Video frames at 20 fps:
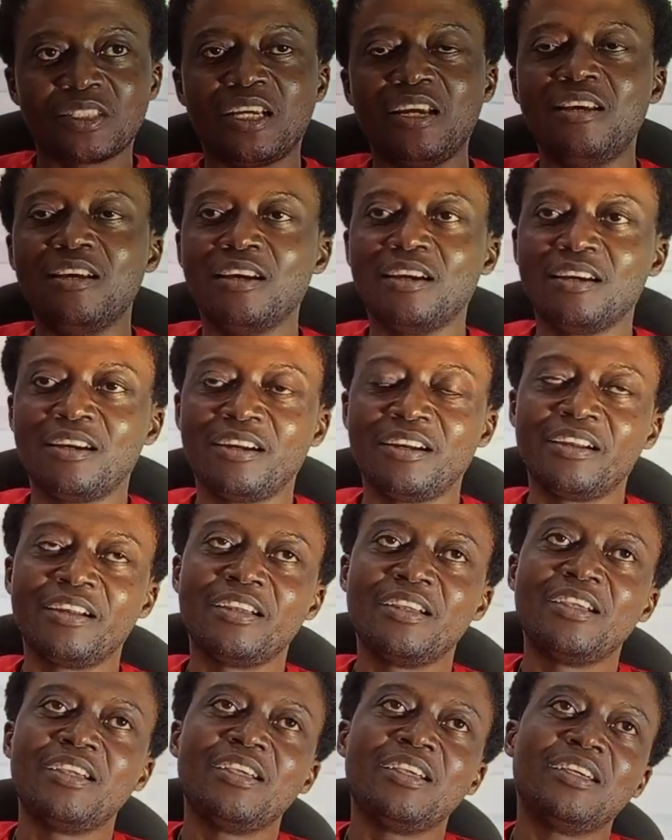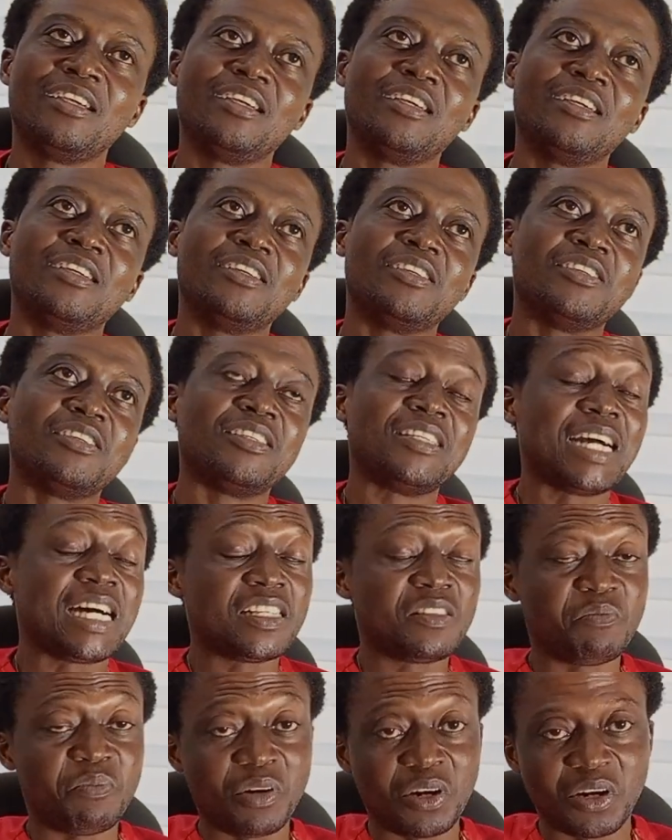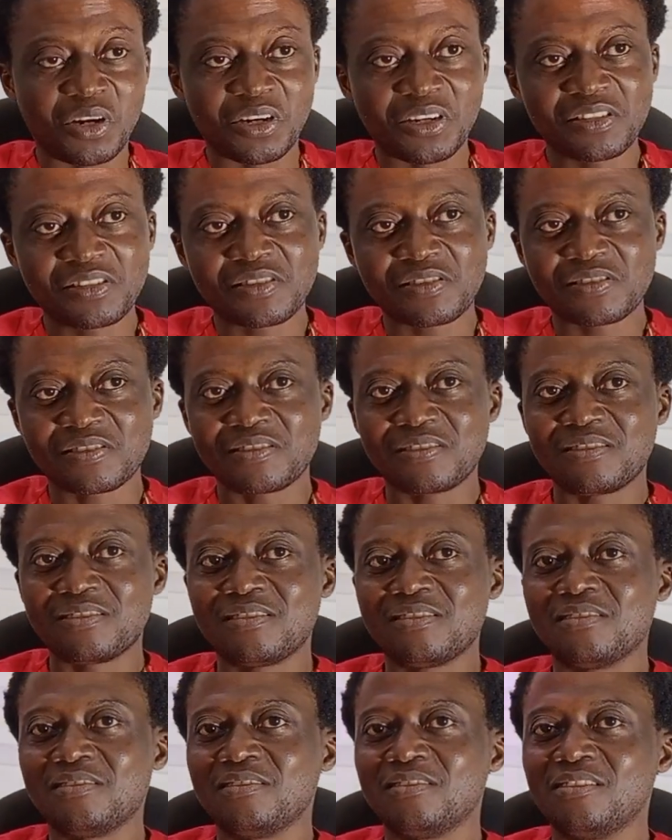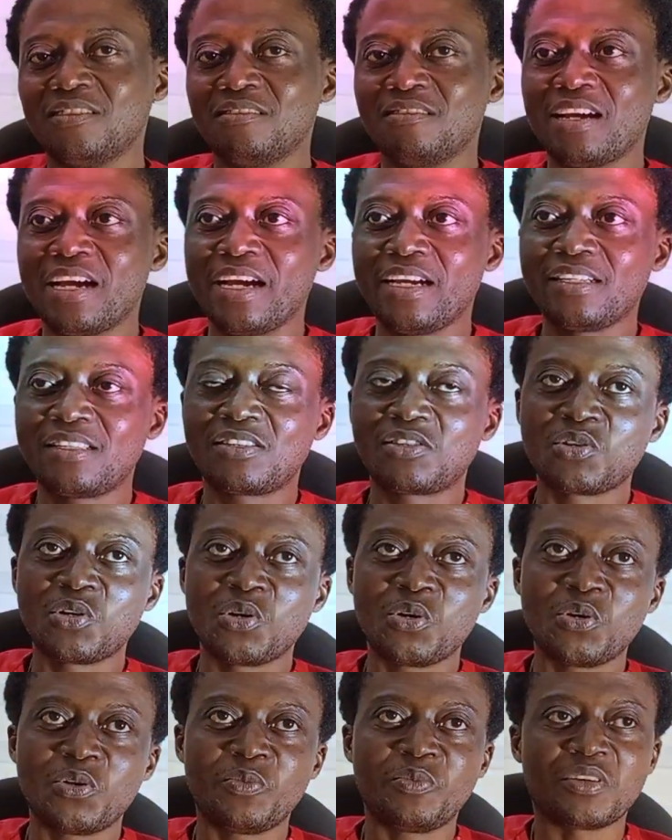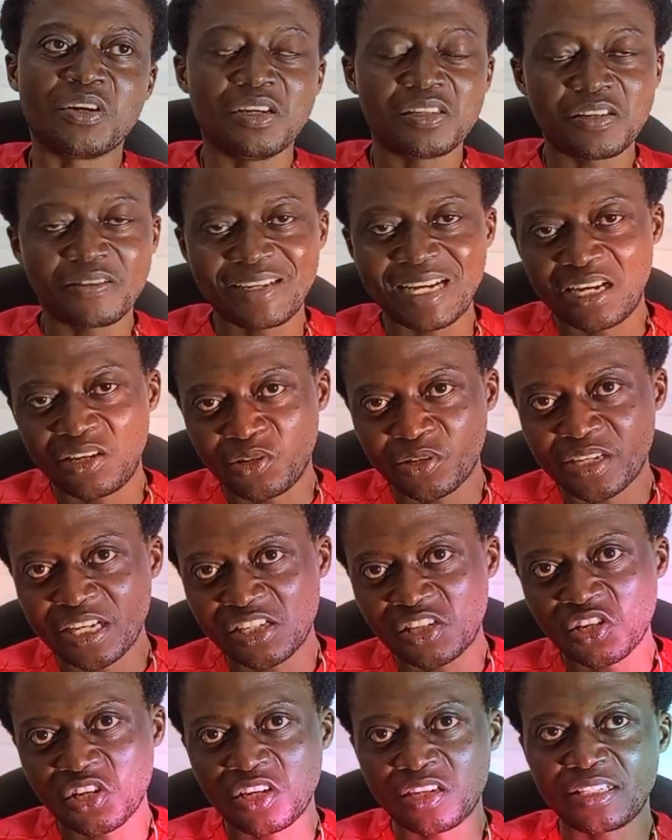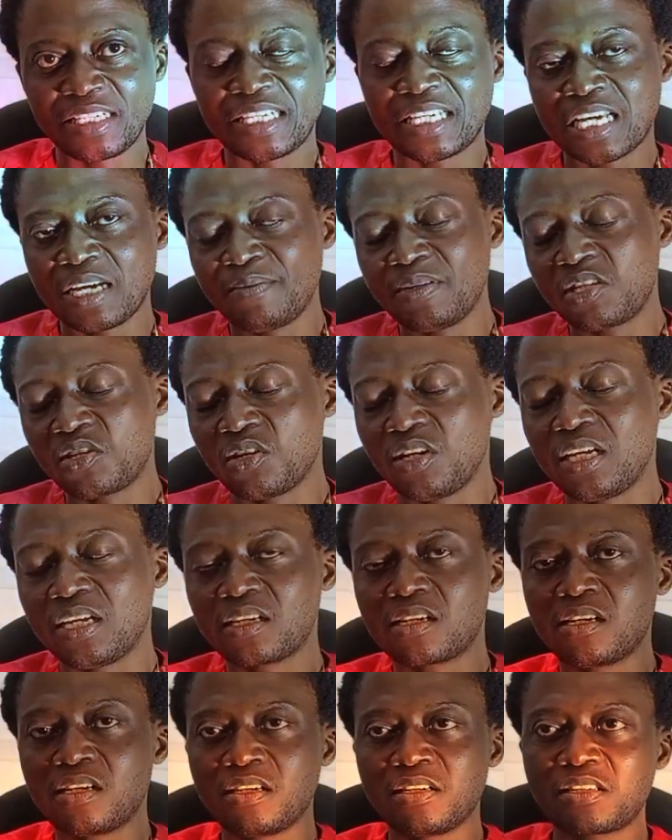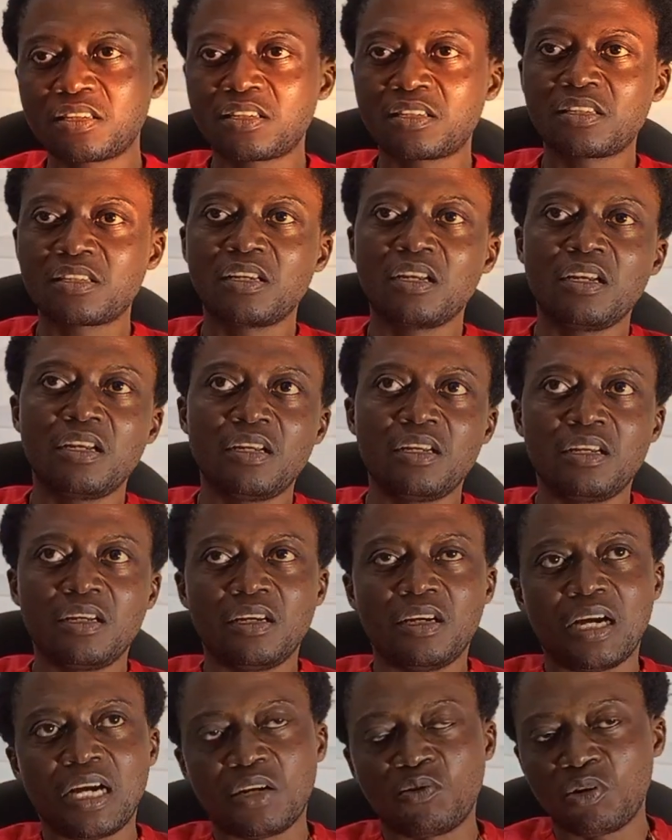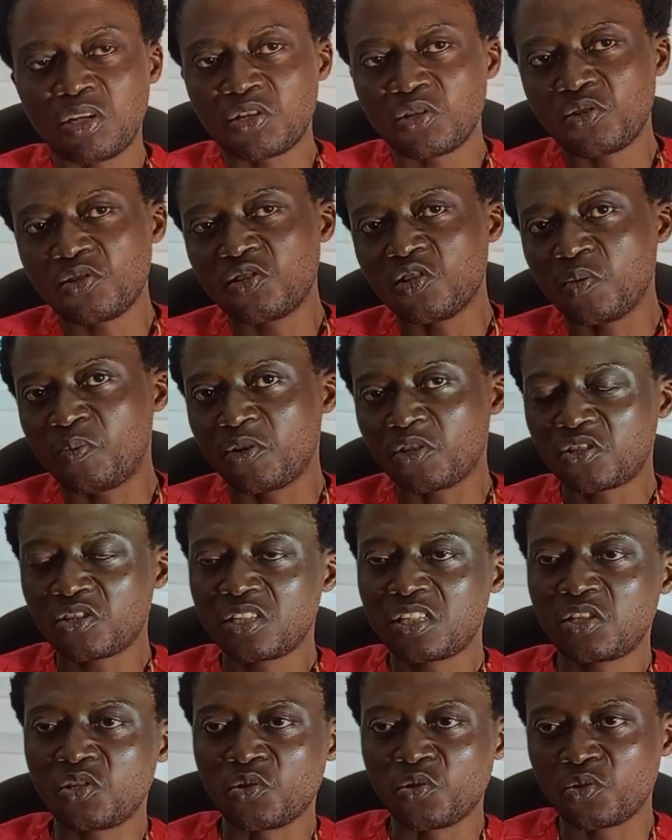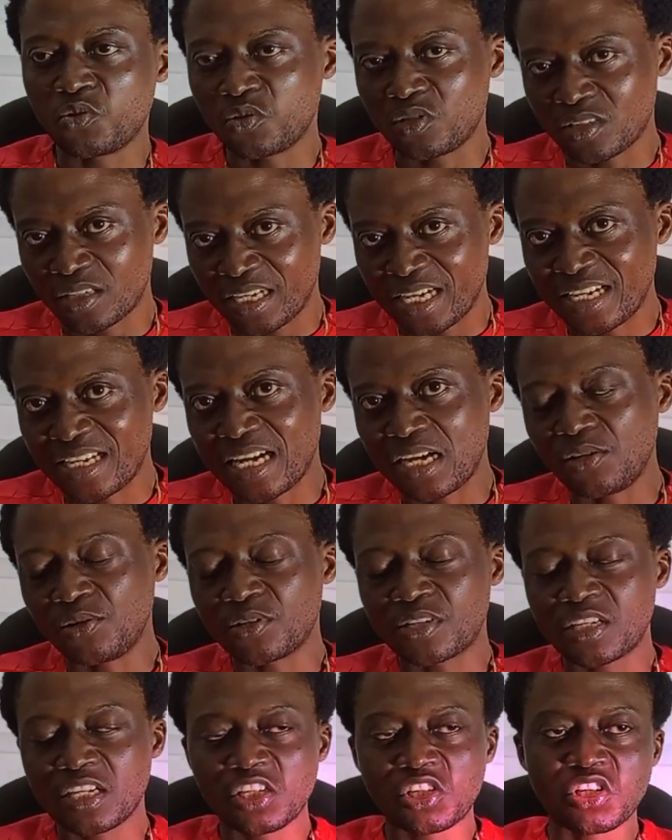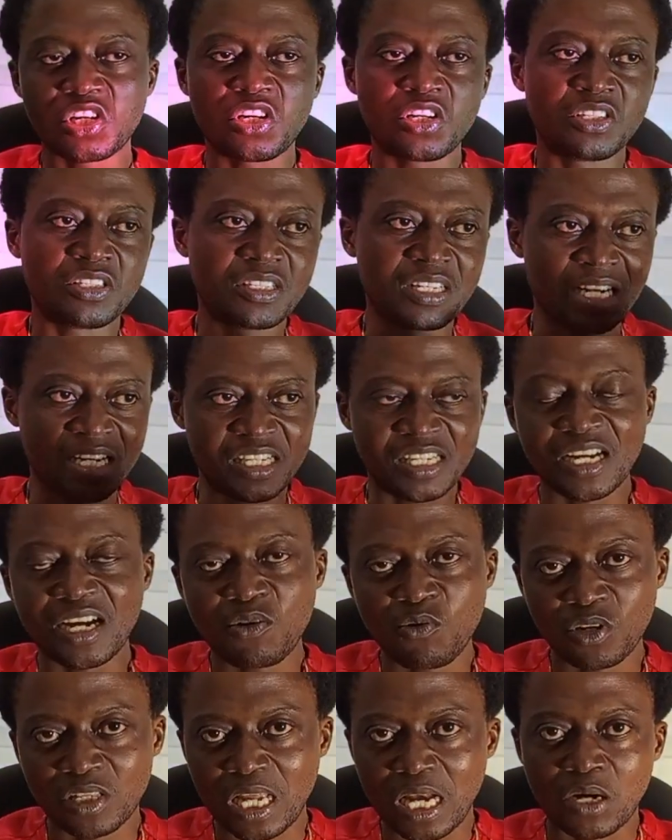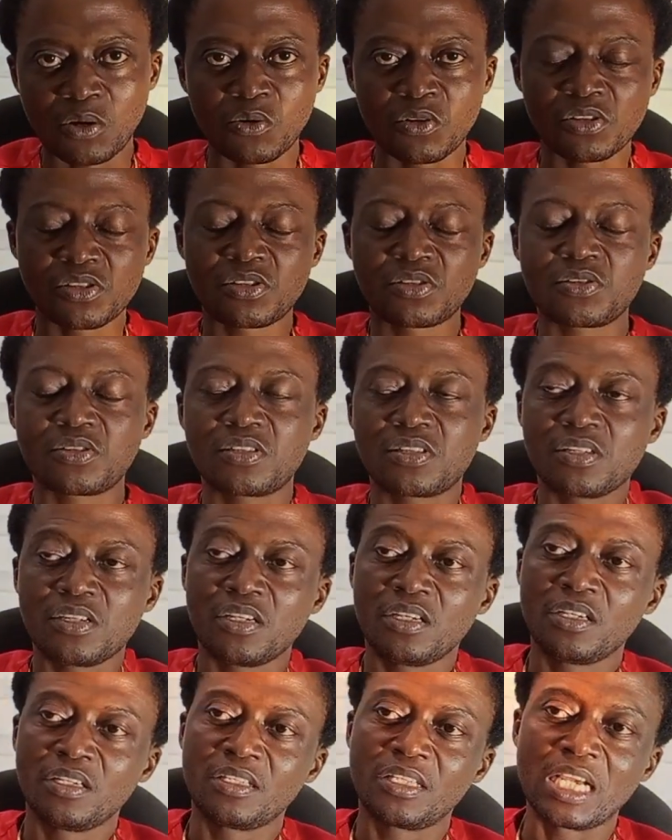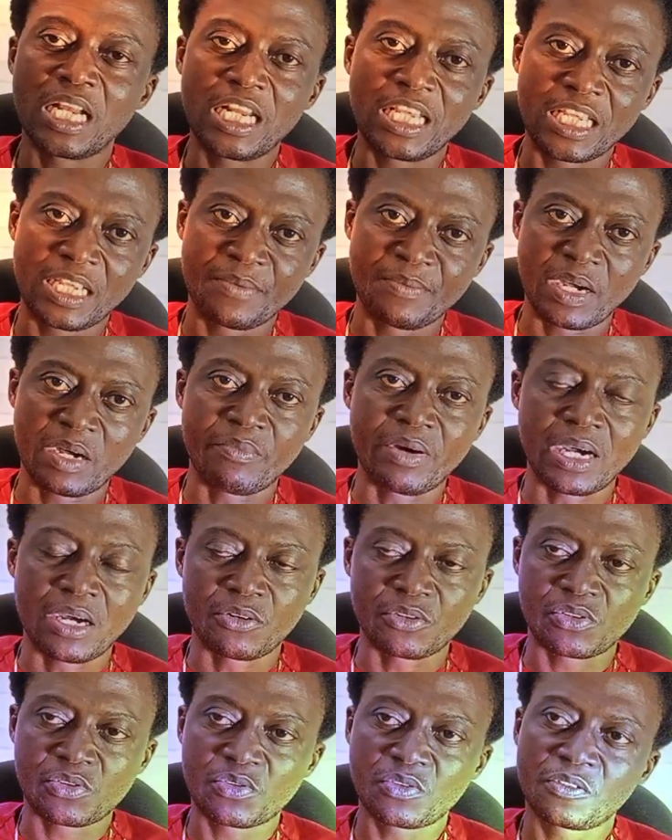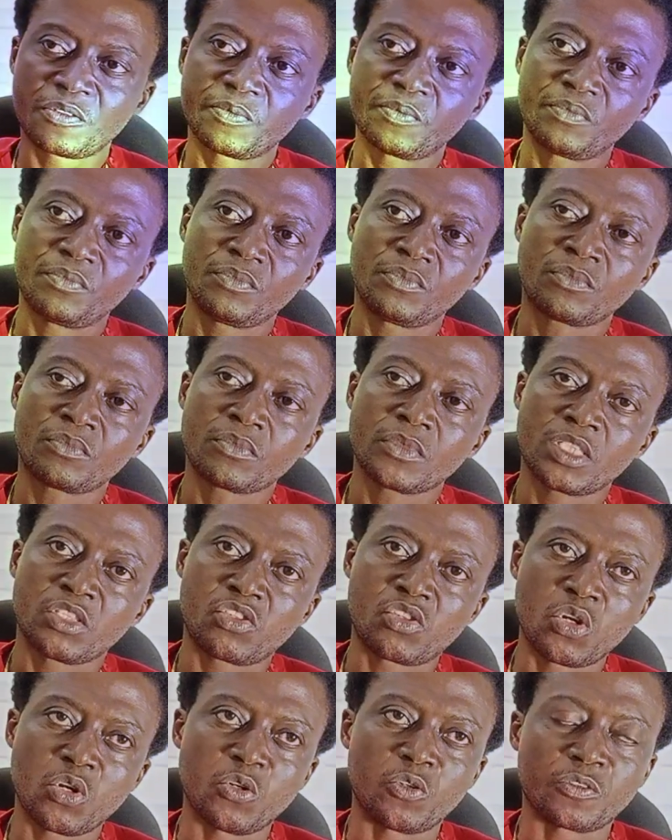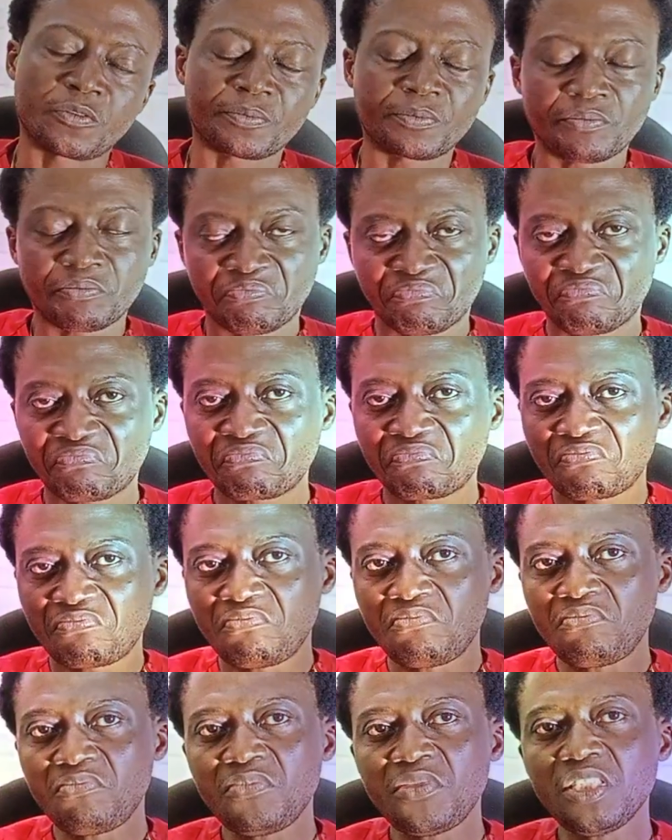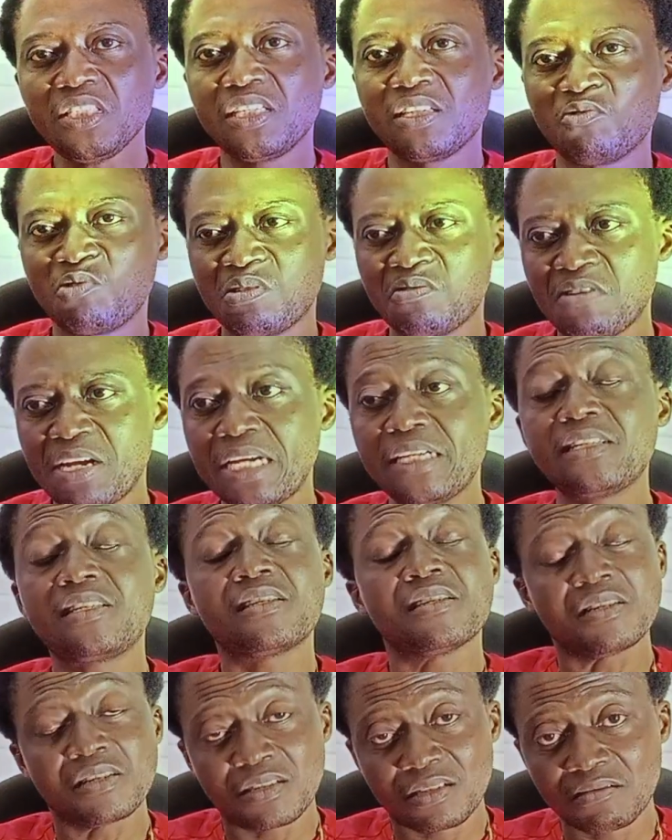He has bought, alright. So because of their location, he came into Lagos. I want to use the opportunity to get their location and check what I was telling him about. So we went.